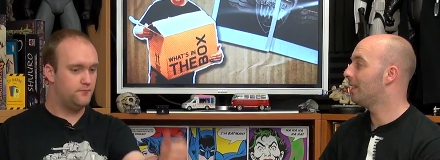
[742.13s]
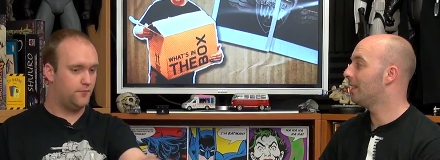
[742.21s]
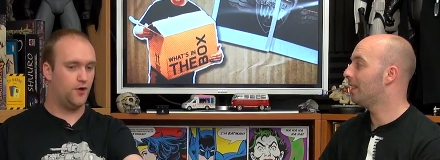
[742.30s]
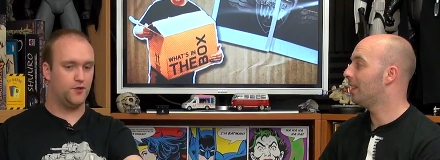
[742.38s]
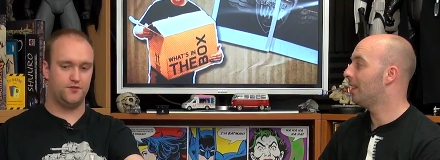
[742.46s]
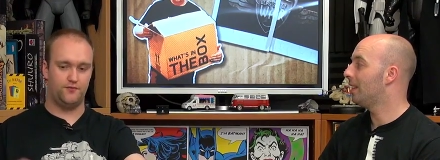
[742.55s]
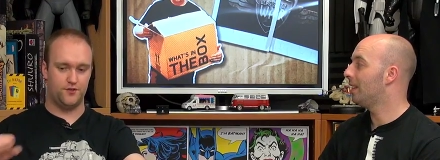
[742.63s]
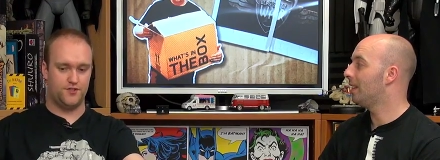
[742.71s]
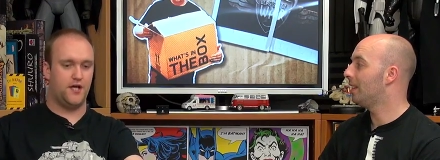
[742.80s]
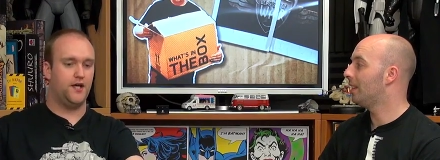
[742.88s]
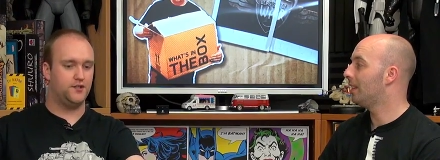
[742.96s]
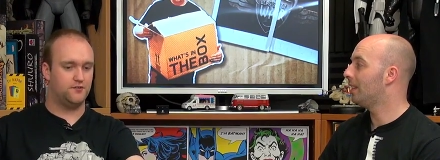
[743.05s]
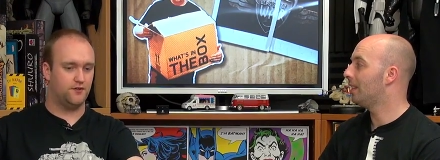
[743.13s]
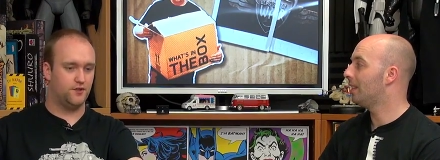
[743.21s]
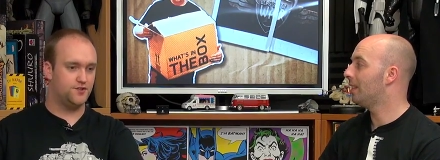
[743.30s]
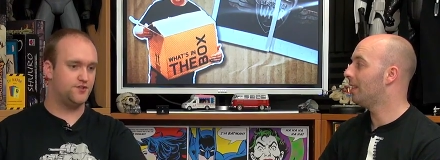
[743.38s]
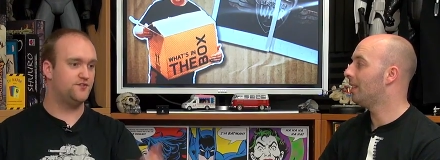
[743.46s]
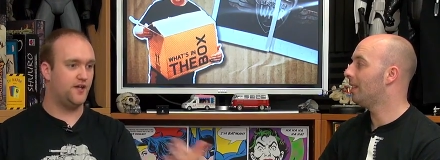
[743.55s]
Speaker 1: Power traverse, hand
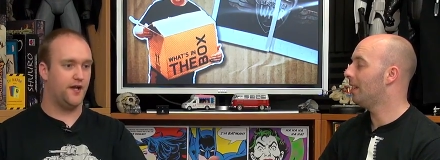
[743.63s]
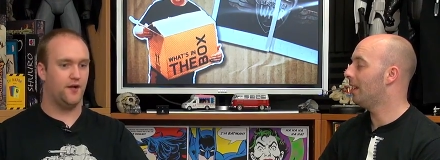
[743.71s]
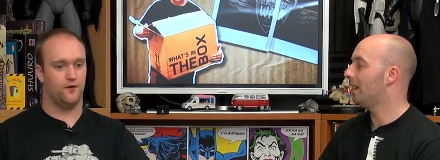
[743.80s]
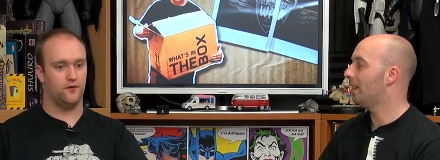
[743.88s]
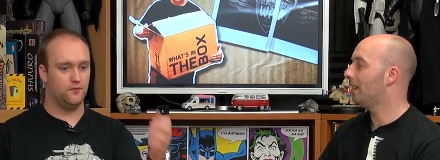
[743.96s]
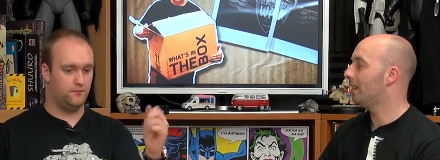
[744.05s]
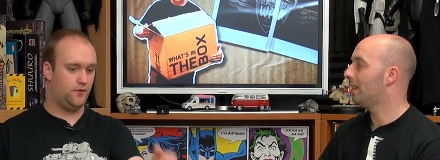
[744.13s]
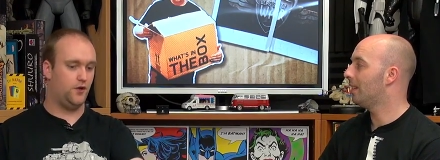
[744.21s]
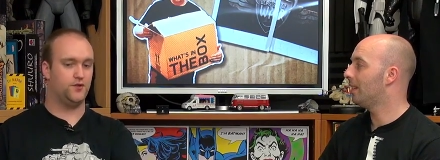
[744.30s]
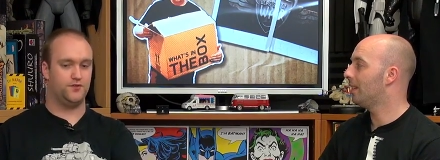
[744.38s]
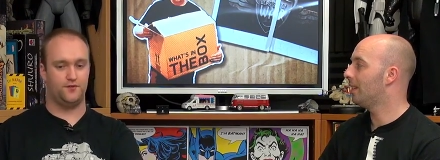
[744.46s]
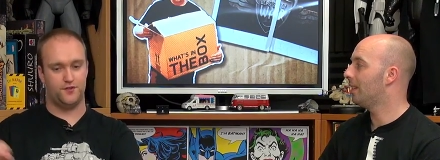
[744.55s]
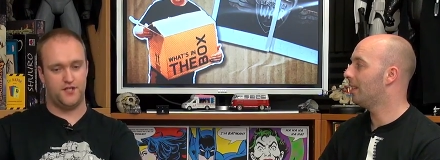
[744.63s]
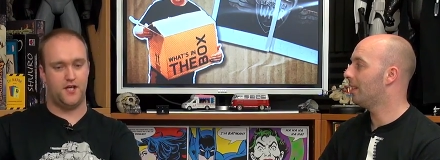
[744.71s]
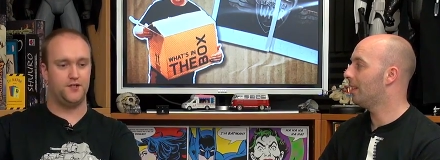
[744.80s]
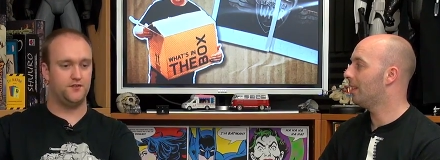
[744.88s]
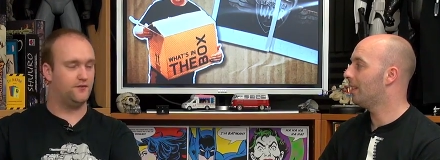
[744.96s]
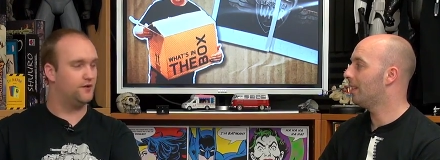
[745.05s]
traverse, Tiger, yeah. power traverse,
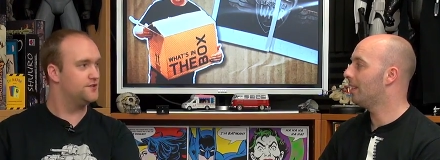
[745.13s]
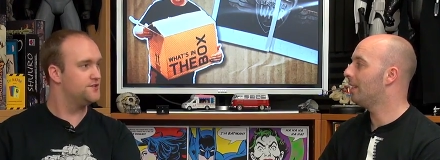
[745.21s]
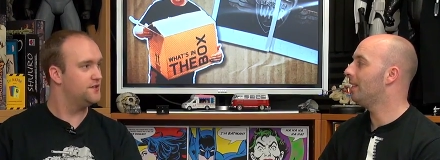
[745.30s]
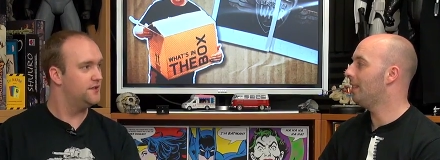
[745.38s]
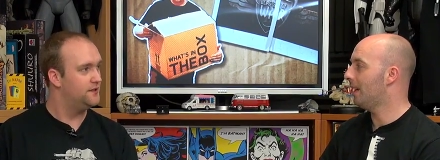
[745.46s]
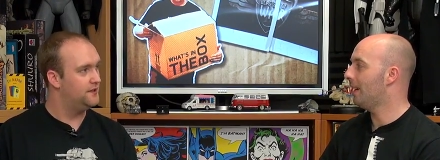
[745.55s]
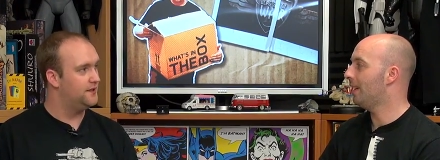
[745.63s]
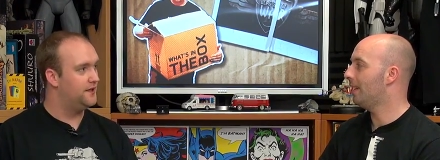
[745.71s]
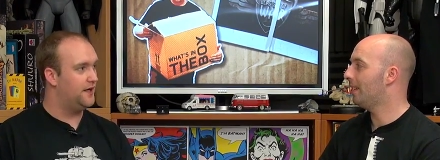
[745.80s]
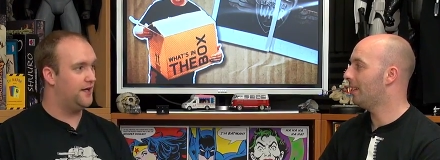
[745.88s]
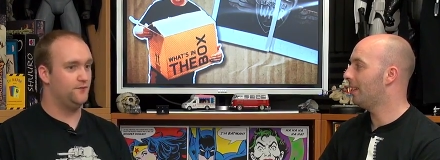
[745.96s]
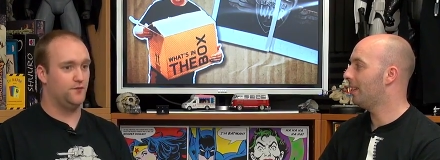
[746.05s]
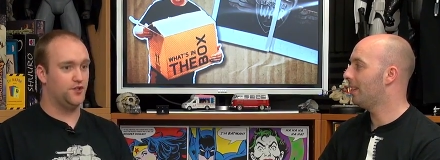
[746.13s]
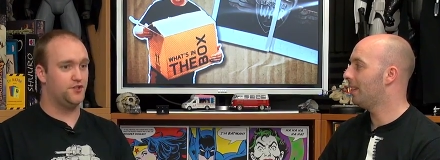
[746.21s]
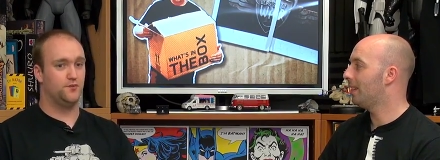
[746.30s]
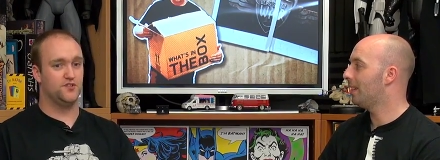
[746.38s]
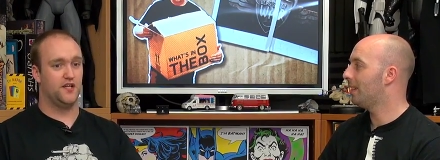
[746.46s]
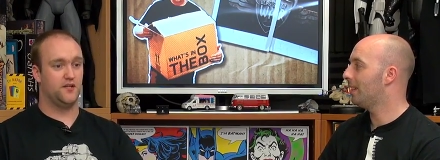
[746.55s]
hand traverse. Yeah. And
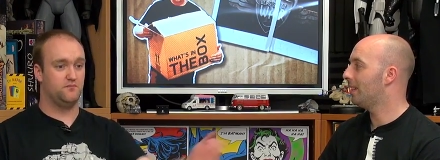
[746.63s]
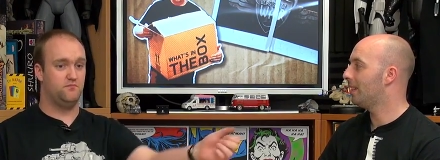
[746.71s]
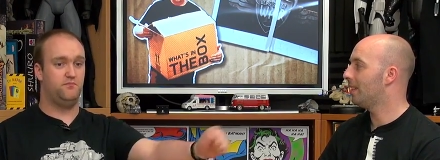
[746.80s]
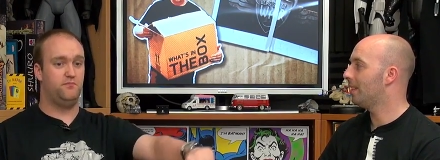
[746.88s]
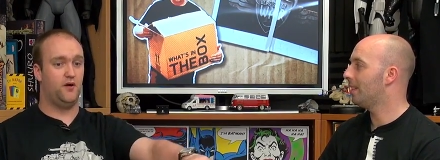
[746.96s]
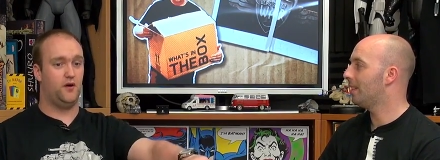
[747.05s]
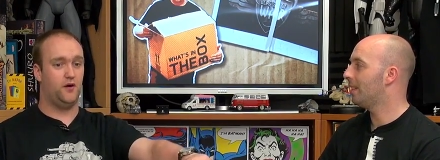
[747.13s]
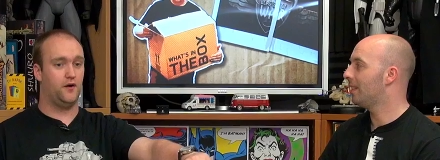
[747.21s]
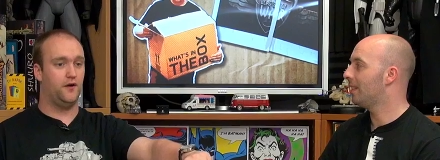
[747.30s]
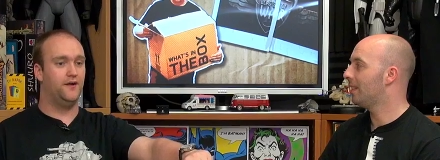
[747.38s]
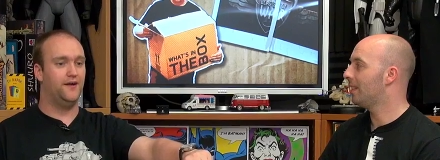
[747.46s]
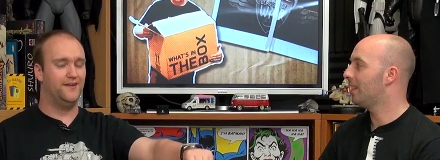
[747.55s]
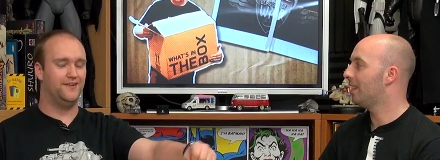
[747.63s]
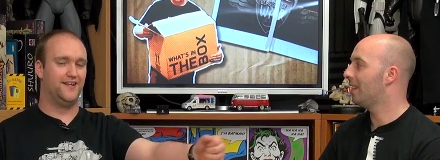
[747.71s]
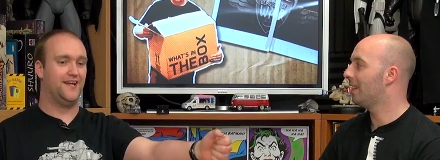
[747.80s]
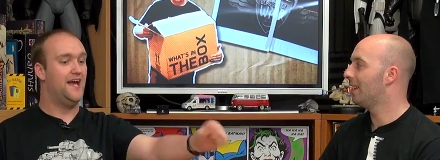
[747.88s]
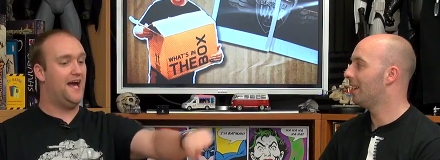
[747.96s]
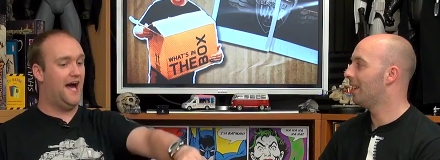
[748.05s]
Russia was like, power,
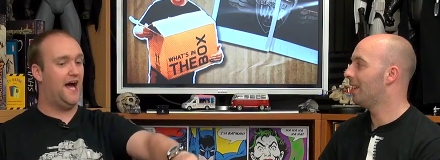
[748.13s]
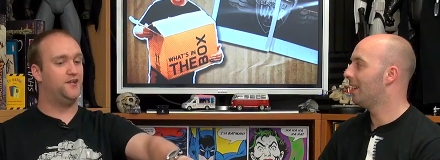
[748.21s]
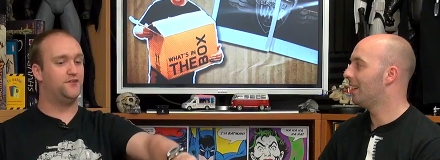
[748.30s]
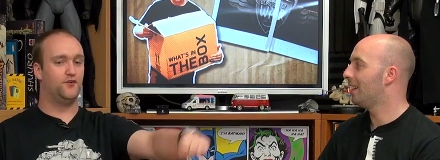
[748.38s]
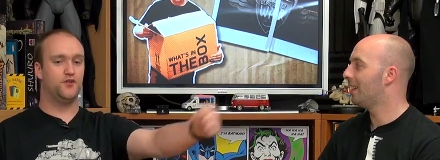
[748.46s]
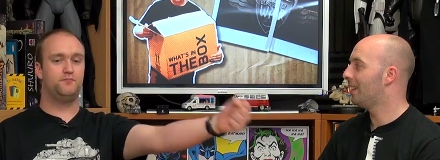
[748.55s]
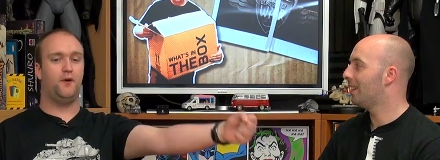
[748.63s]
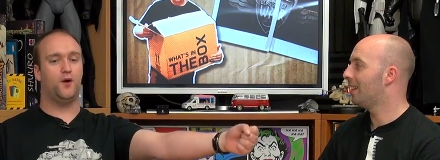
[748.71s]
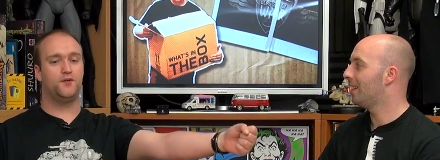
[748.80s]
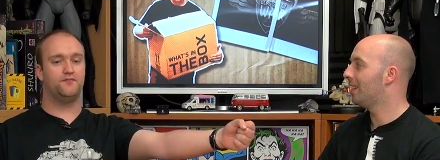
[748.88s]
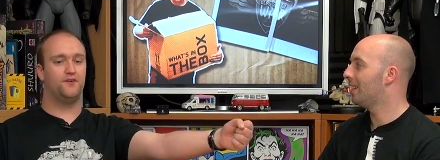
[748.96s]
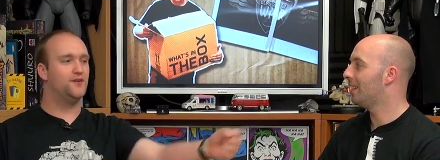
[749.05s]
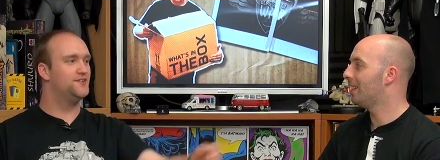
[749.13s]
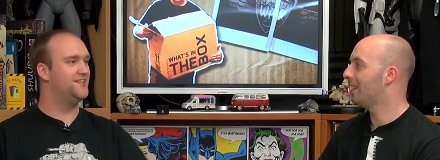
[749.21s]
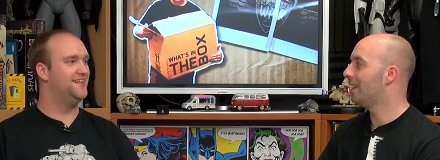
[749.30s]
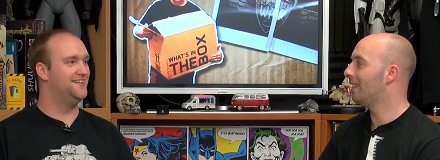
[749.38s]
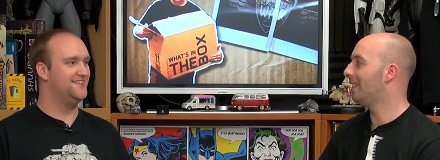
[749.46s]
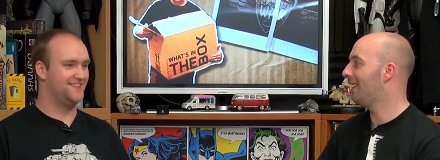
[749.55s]
like, hand traverse, power traverse.
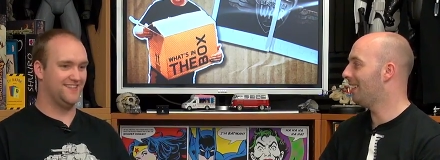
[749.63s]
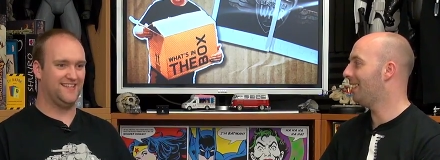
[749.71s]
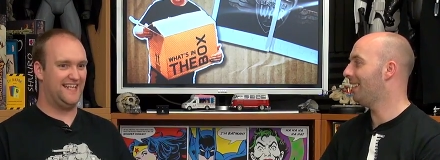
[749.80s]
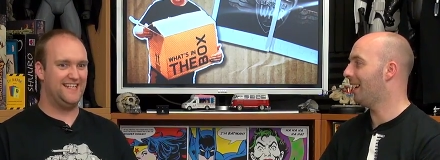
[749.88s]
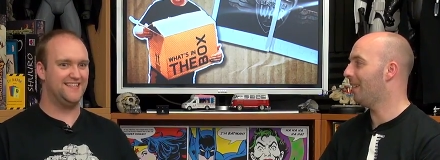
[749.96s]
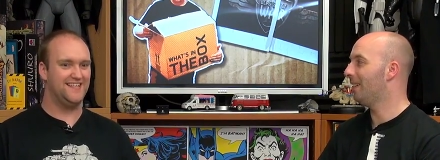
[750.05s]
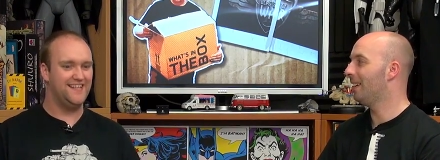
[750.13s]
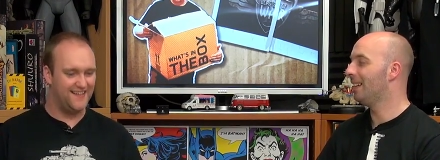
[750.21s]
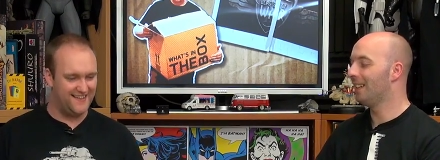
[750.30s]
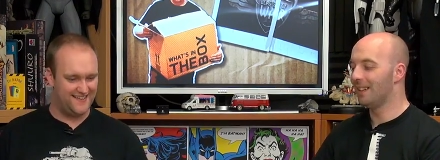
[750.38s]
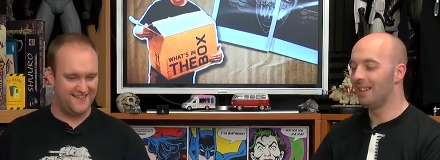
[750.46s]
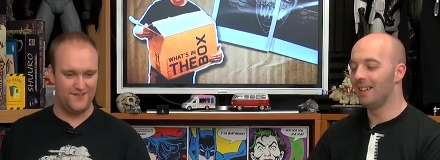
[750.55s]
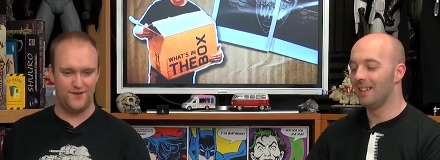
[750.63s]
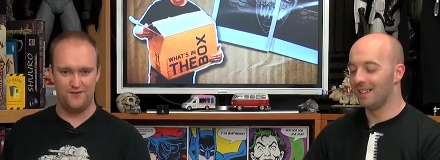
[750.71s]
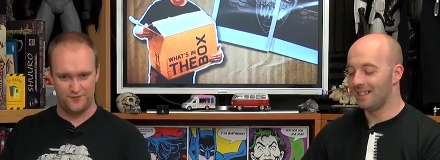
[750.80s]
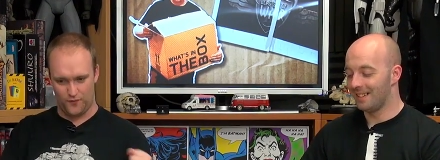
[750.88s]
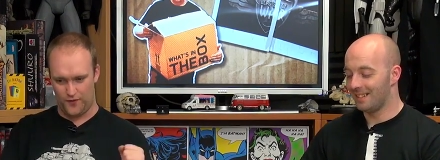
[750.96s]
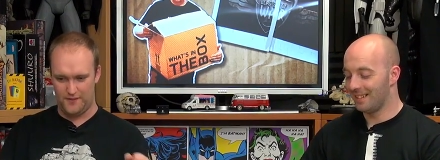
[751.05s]
It's like, yeah. you don't have
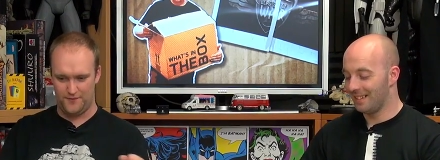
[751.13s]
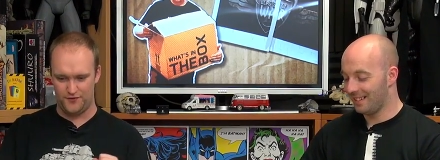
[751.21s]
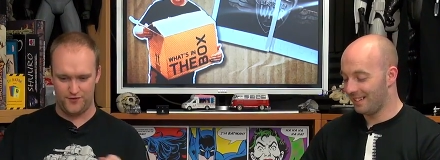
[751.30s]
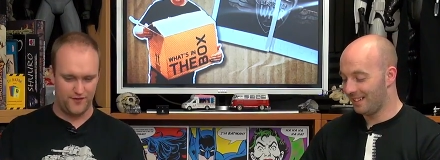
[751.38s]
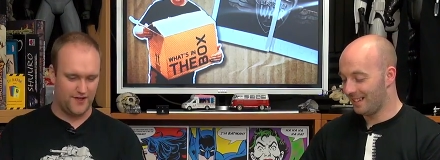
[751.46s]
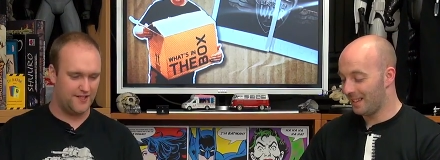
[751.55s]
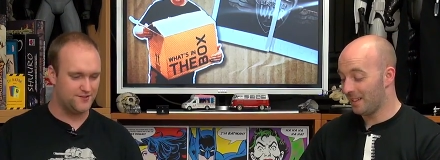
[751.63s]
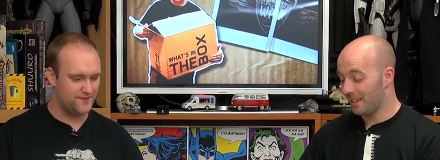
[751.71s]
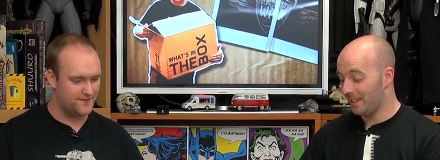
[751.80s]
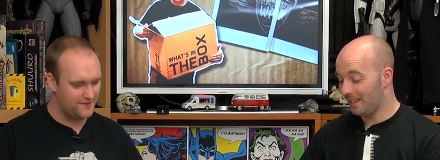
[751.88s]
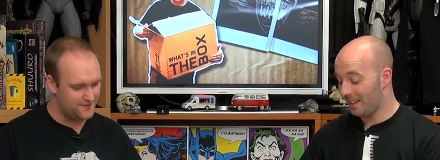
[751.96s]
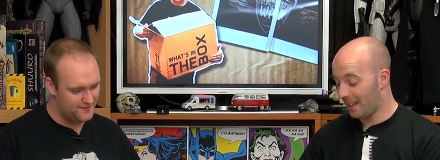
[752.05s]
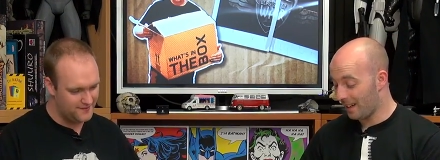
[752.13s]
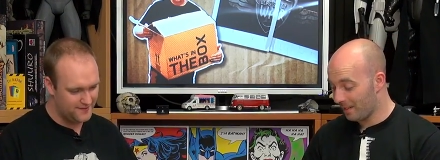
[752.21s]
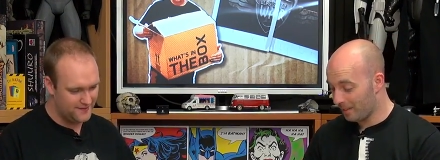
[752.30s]
to worry about two hands with it. Yeah.